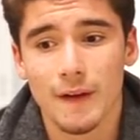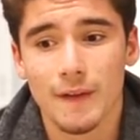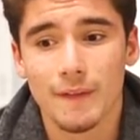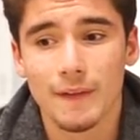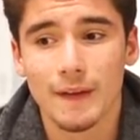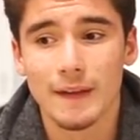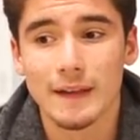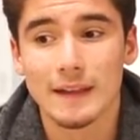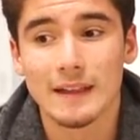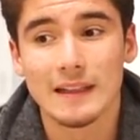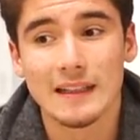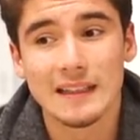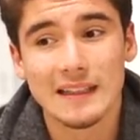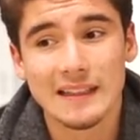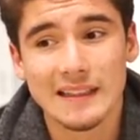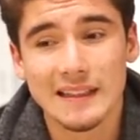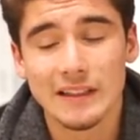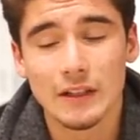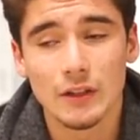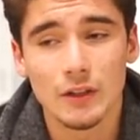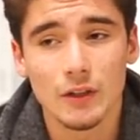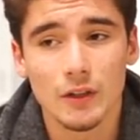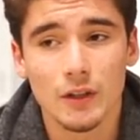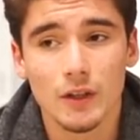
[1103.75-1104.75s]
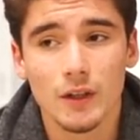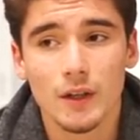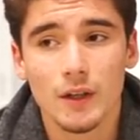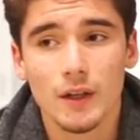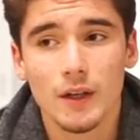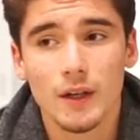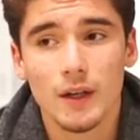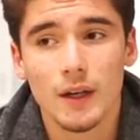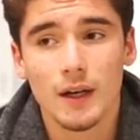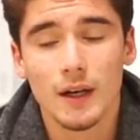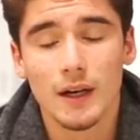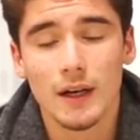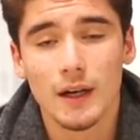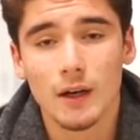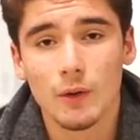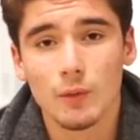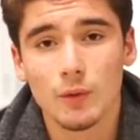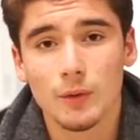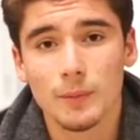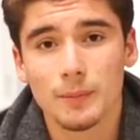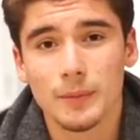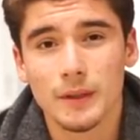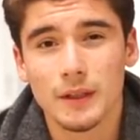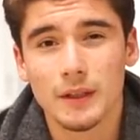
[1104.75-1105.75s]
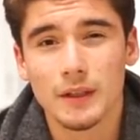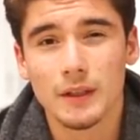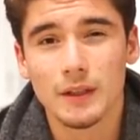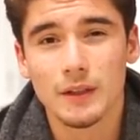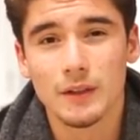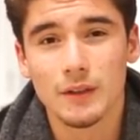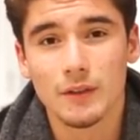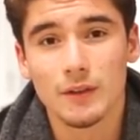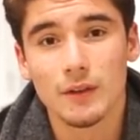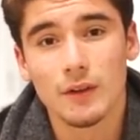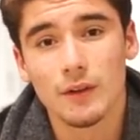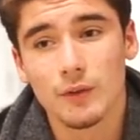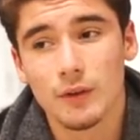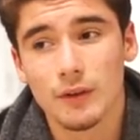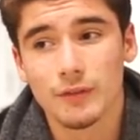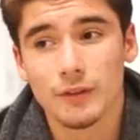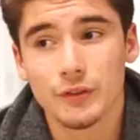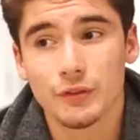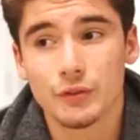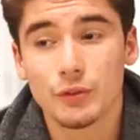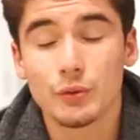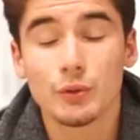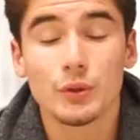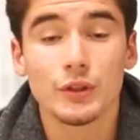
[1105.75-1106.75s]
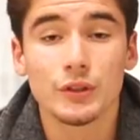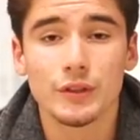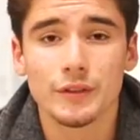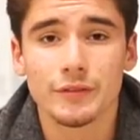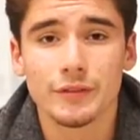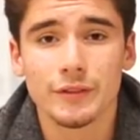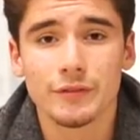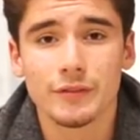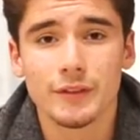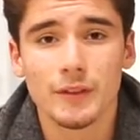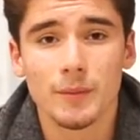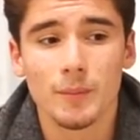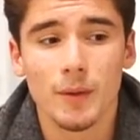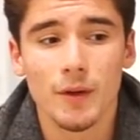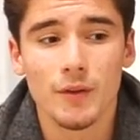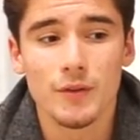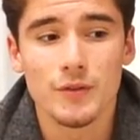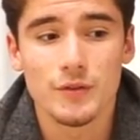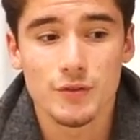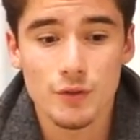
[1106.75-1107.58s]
and then cleaner will be roughly 250 a month.